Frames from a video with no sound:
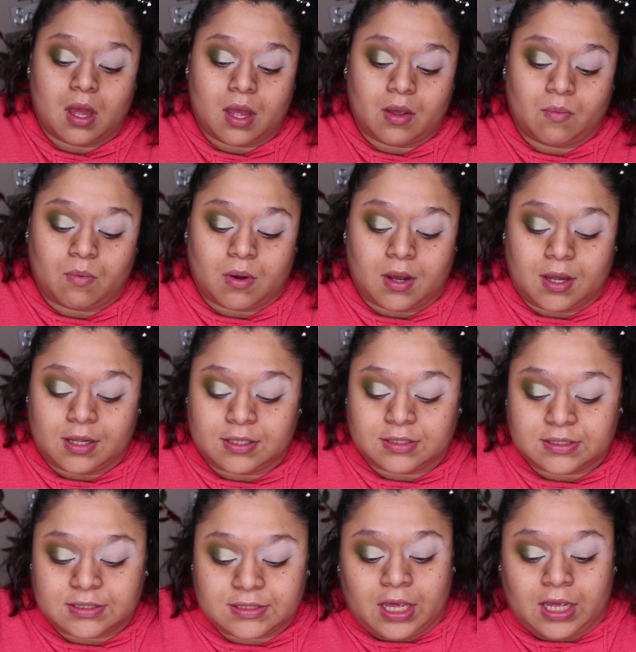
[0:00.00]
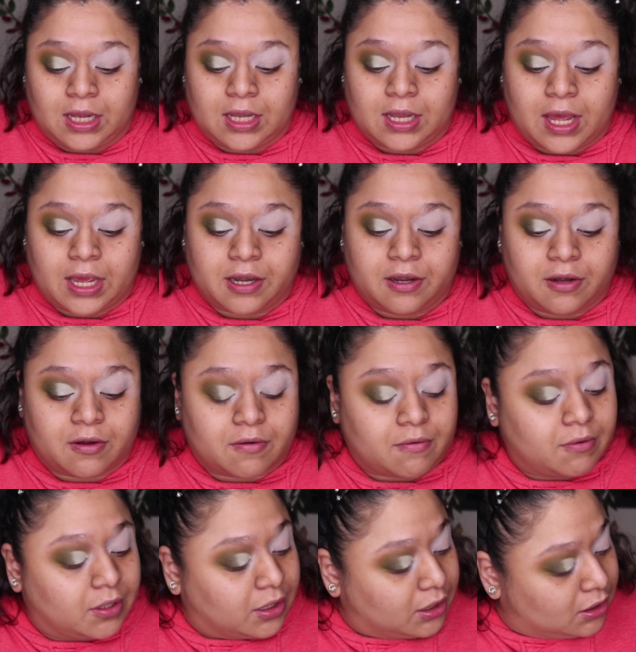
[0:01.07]
I want a lighter
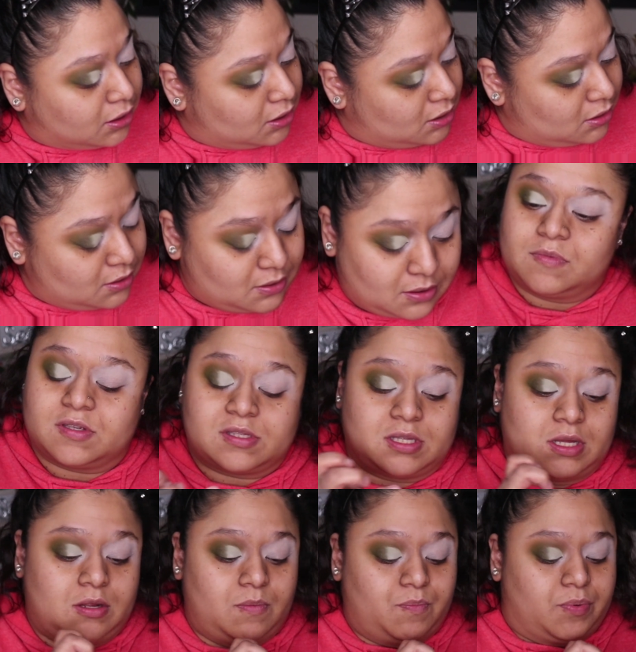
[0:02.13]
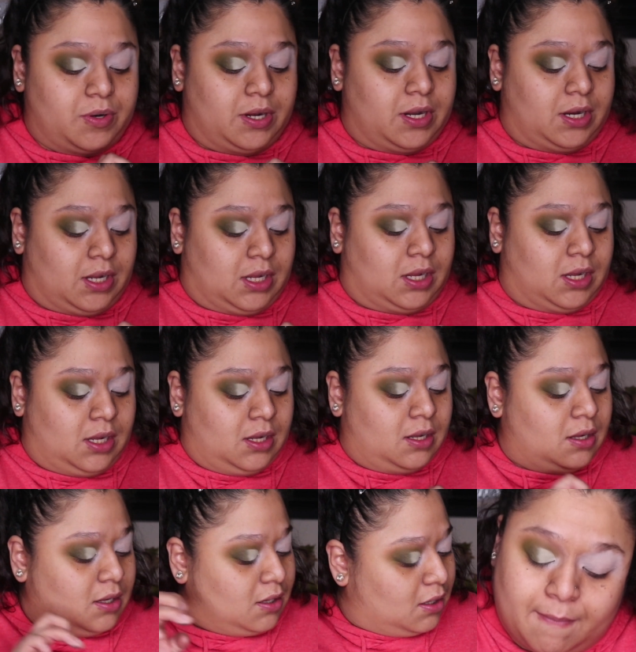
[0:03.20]
green, still pretty
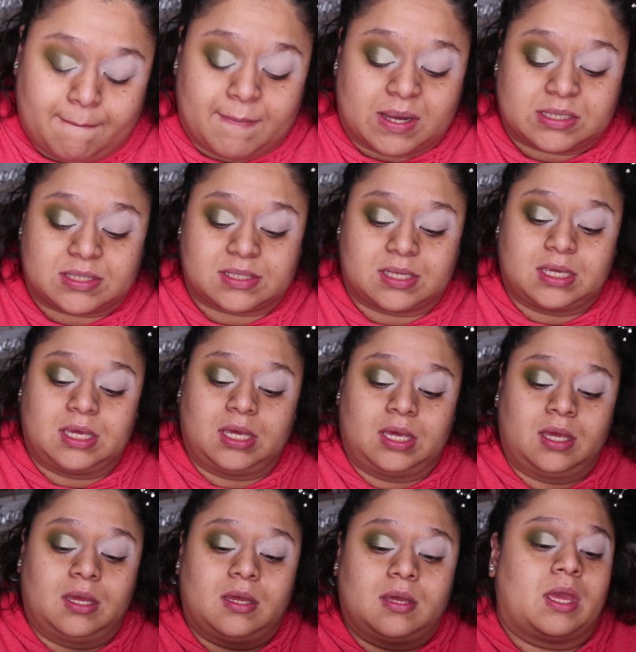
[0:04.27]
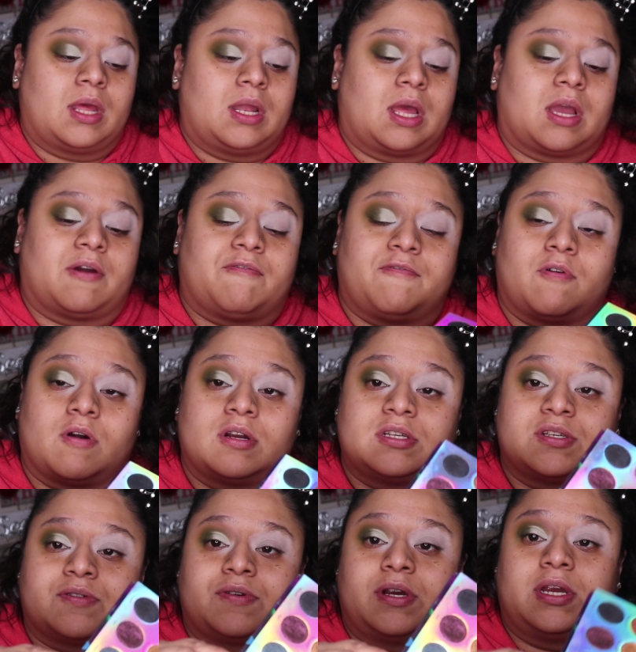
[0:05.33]
musky and like a
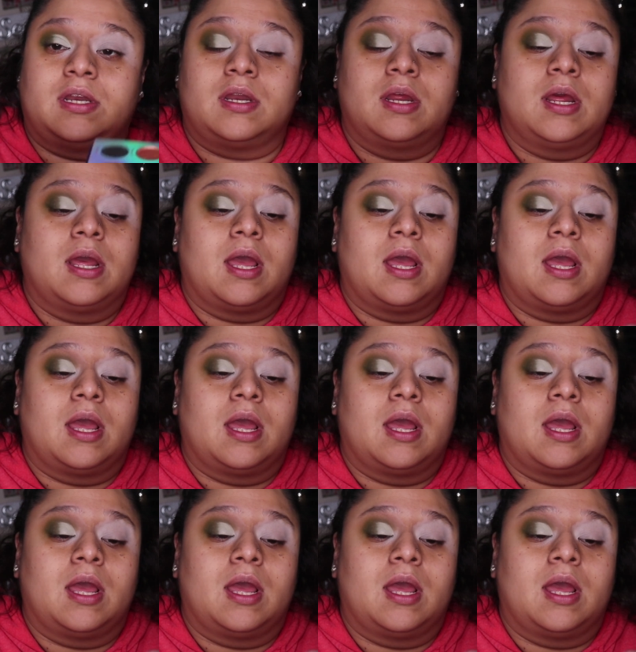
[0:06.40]
forest green.